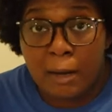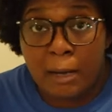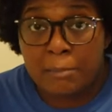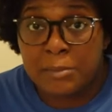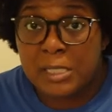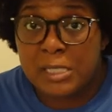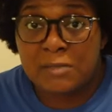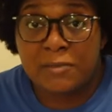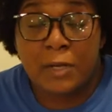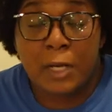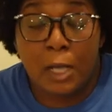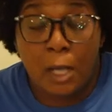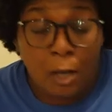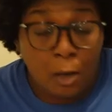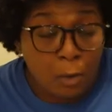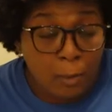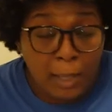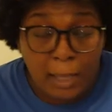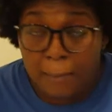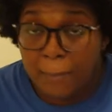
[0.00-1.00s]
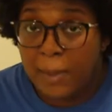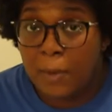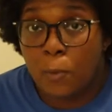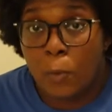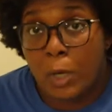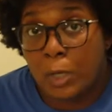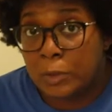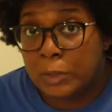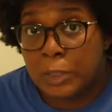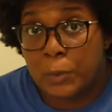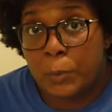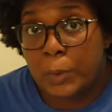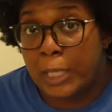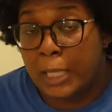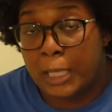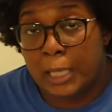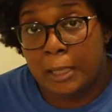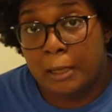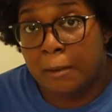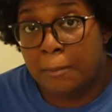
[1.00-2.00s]
I'm just going to go and be wealthy with
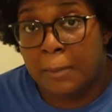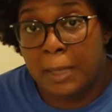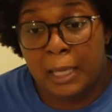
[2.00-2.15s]
him.